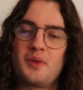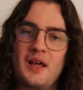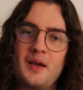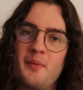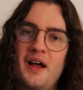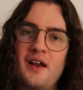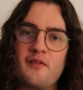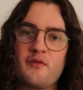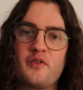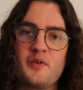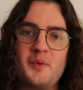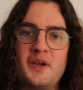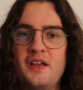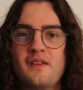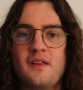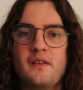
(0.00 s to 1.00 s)
play pattern for
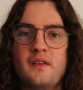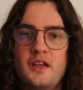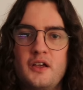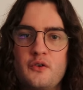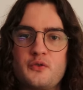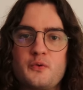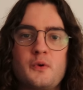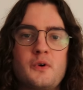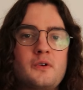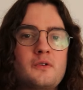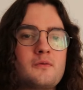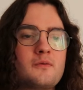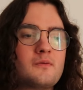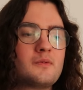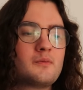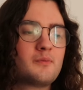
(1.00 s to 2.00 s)
me than the
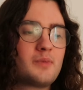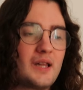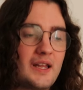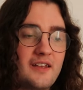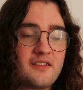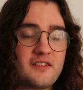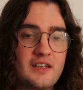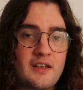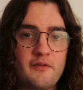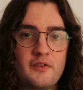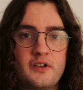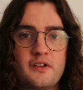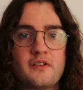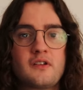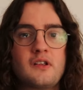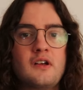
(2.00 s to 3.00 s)
usual play
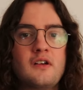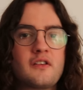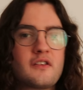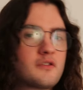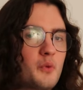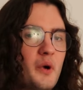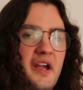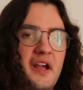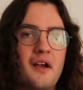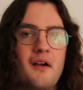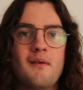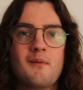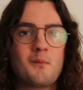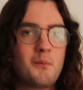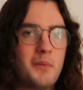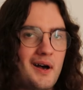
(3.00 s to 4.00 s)
slivers, swing,
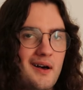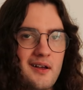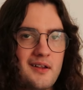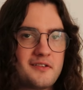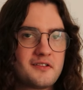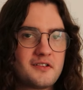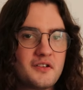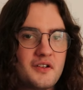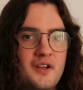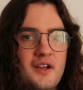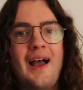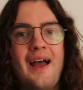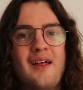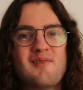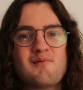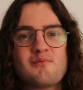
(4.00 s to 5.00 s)
pass.
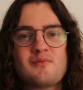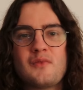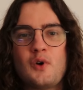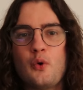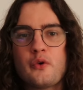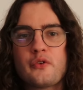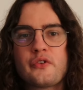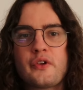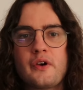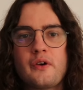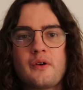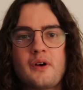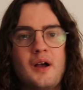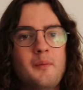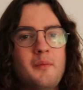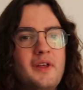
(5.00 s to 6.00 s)
And also,
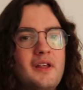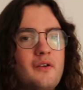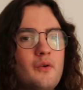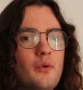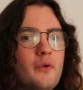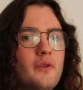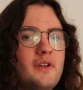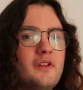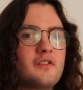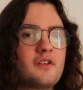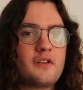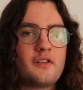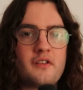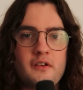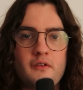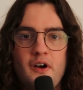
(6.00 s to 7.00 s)
amid all these
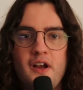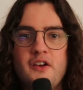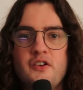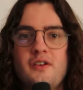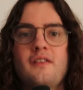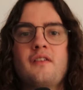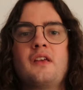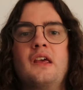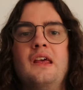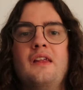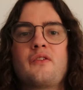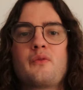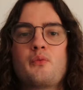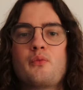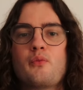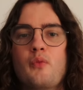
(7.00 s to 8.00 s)
considerations,
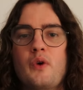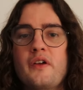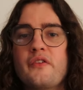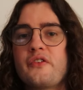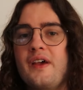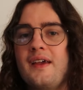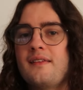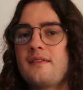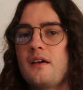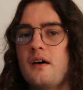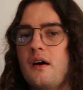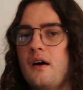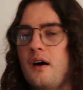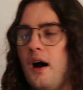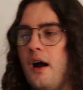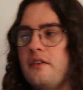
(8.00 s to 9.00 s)
it's worth saying
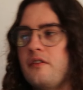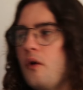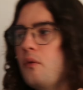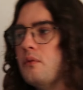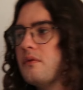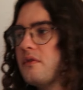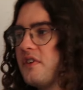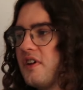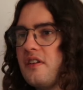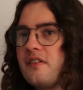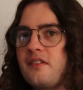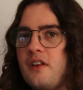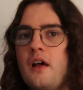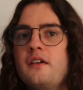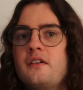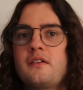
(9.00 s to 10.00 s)
that I don't
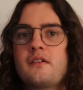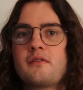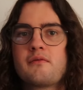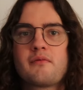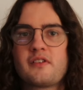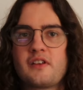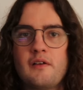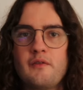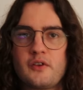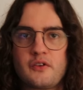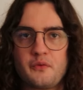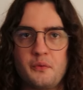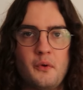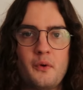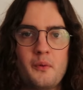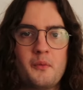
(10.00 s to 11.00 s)
dislike Sliver
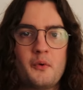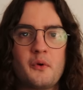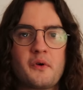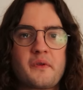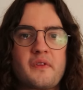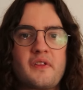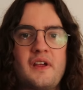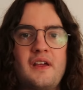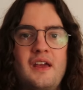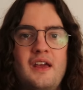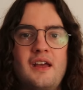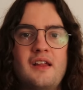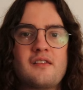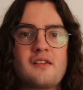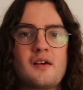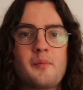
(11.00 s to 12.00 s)
Swarm or think
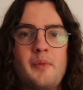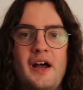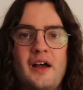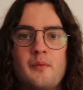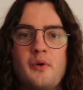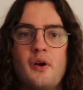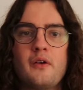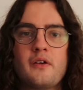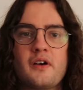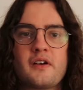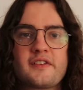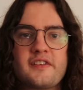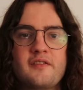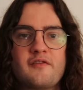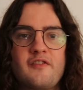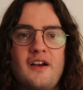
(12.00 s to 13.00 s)
it's a bad
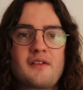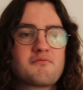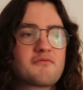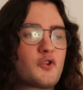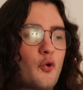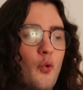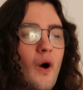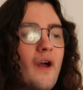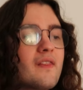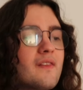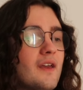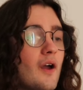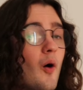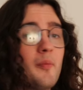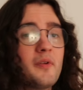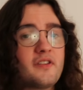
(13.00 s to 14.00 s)
product. In fact, quite
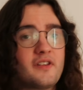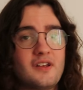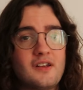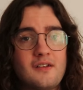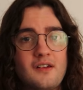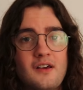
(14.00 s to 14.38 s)
the opposite.